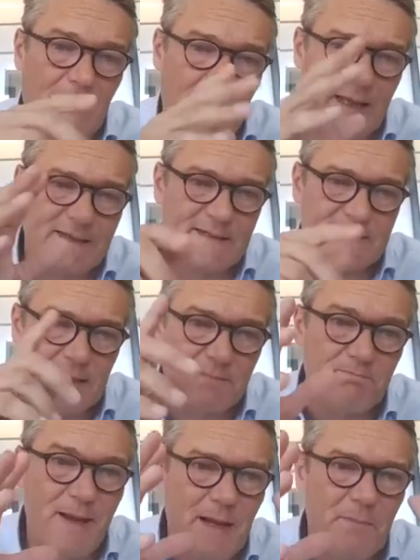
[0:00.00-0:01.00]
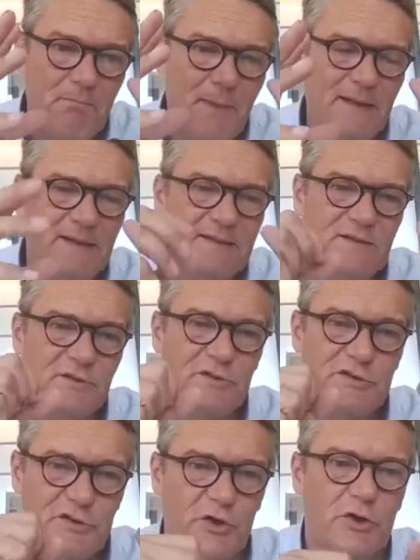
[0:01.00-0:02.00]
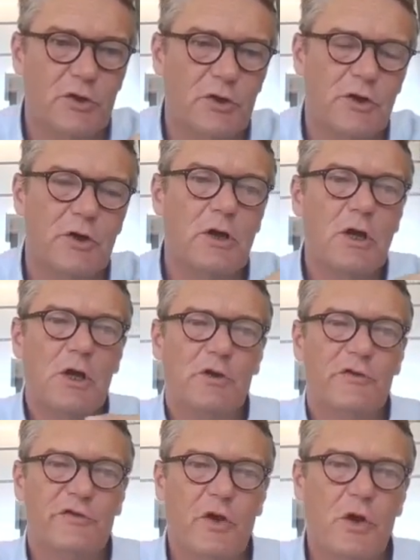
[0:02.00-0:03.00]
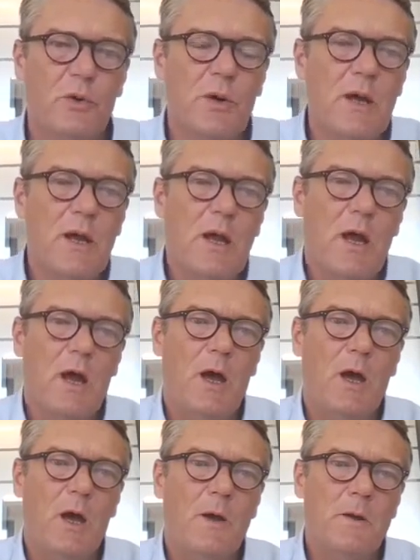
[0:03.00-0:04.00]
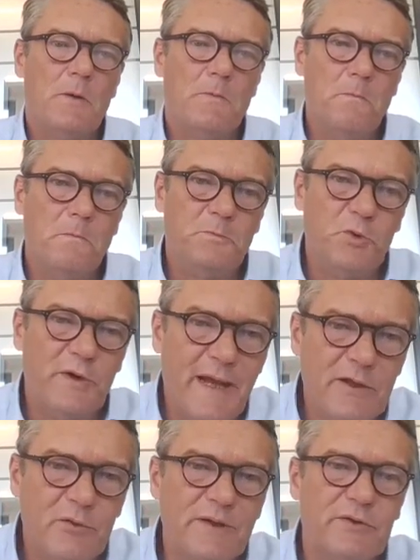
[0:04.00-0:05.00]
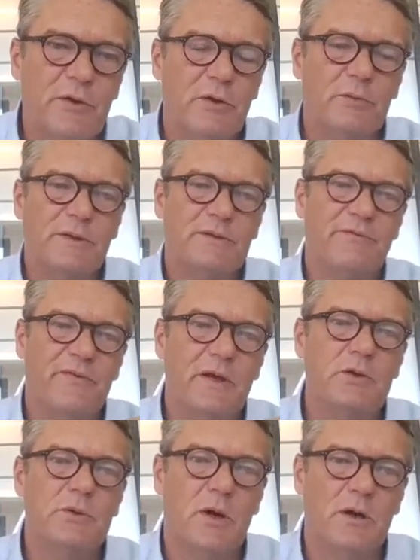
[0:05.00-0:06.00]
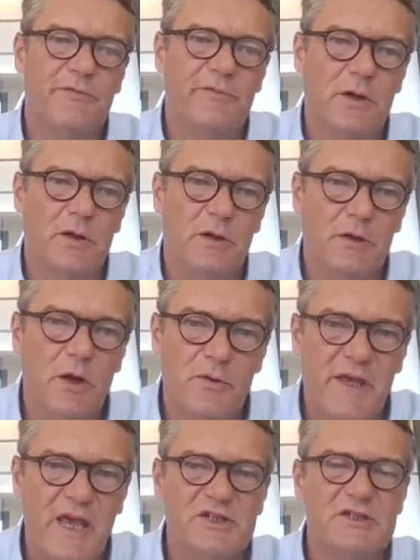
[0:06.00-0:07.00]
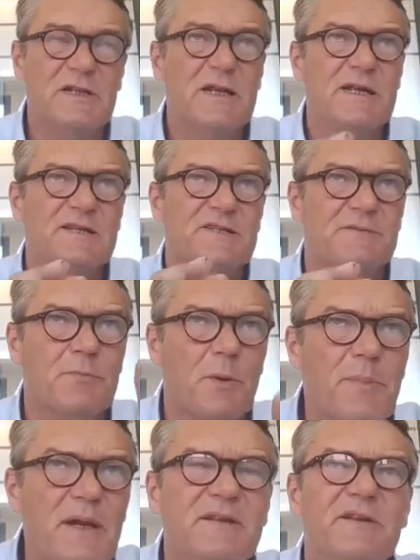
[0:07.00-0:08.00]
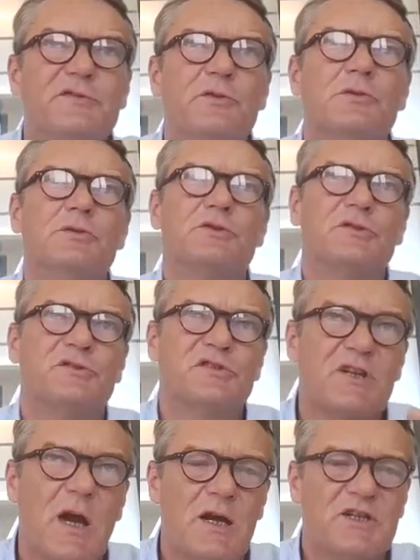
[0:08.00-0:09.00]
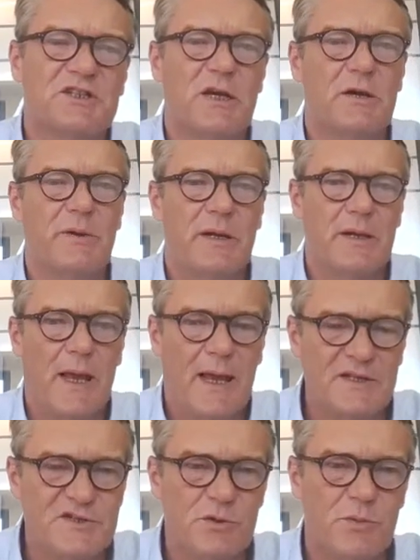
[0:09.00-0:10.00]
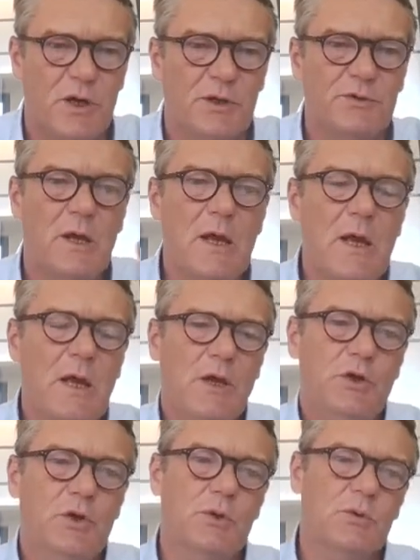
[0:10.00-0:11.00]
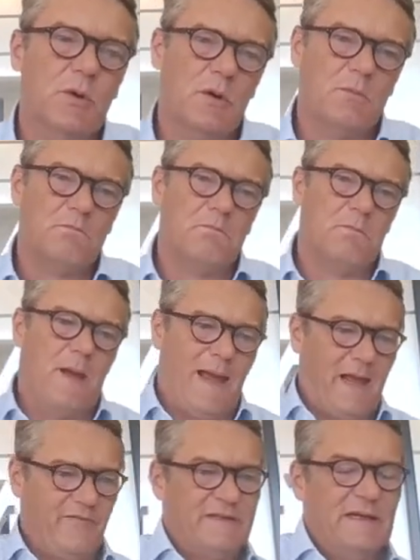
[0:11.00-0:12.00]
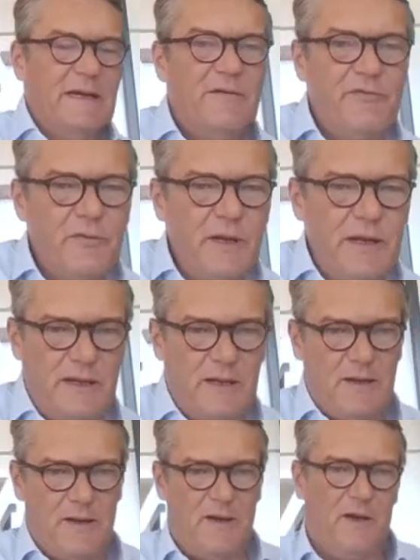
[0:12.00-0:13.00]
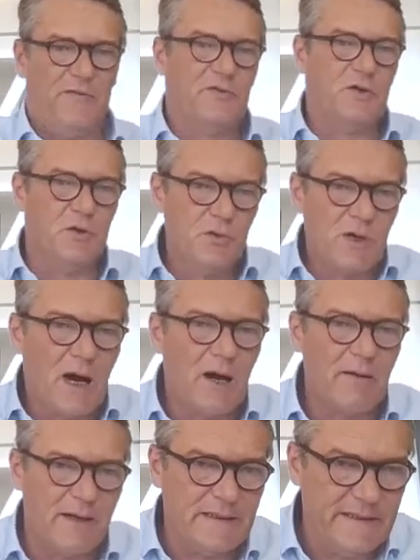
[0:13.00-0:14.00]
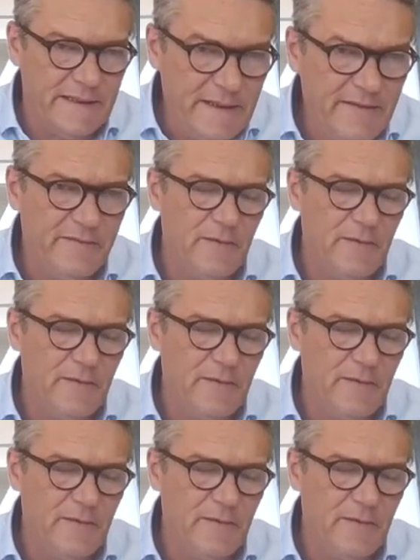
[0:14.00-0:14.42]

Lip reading: as I said, made it circular. So together with the venue of occasion lease, mobility solutions, car sharing, and so on, you have a delivery of a new car. Indeed,